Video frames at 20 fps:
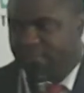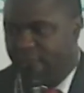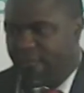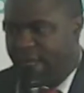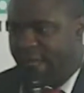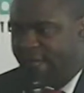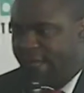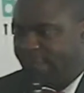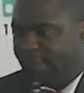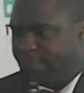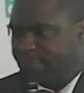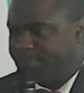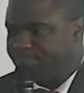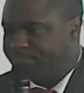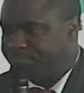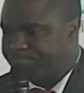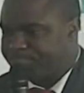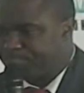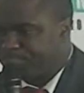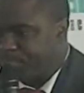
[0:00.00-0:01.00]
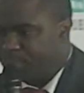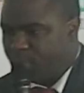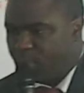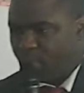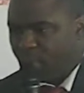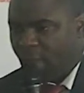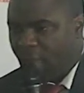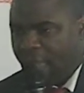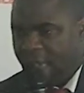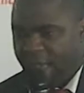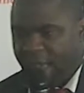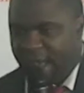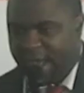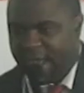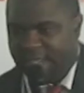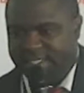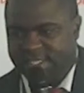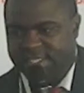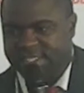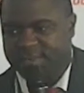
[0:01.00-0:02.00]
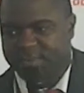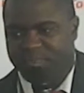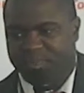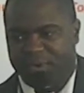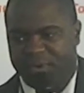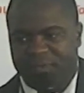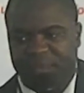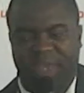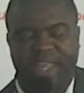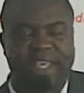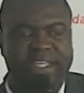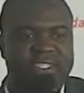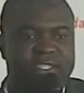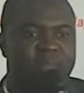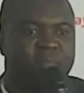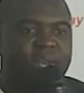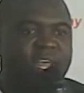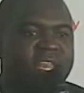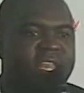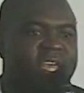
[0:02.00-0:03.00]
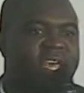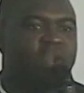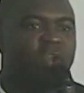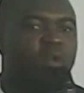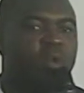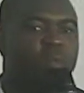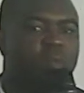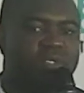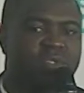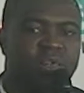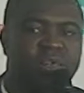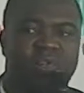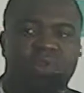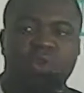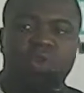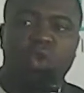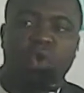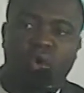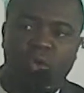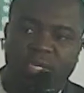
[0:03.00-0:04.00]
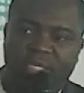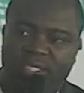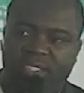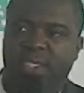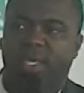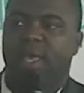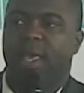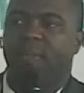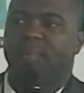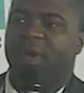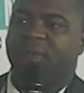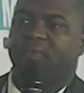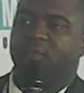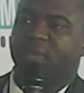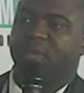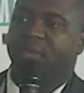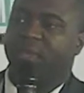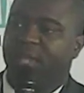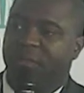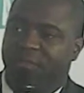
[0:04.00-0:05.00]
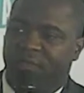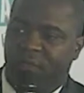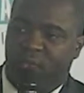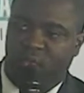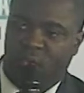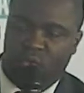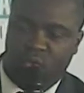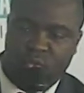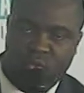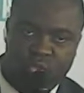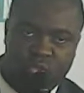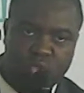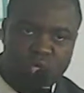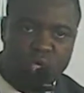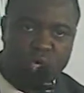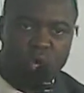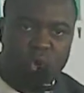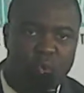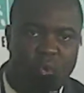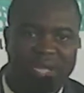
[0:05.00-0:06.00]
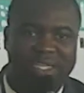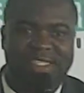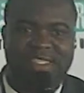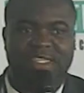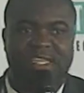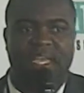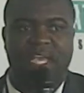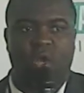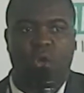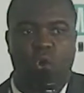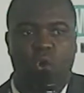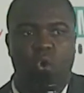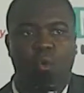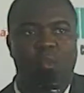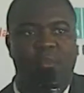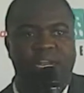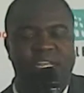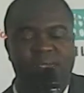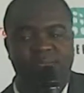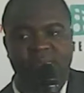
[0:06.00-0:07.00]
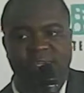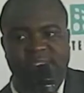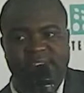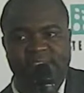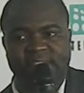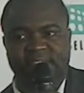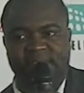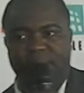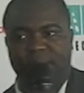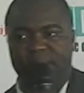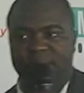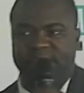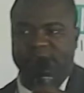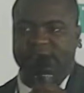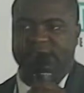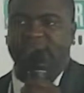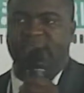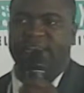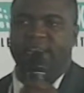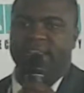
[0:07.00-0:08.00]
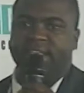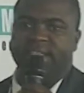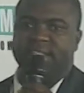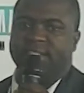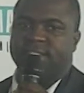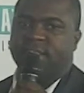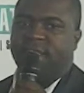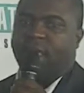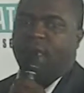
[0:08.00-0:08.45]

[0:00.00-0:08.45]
by just briefly explaining. I know most of you know it, but for those who don't know what a call management system basically is,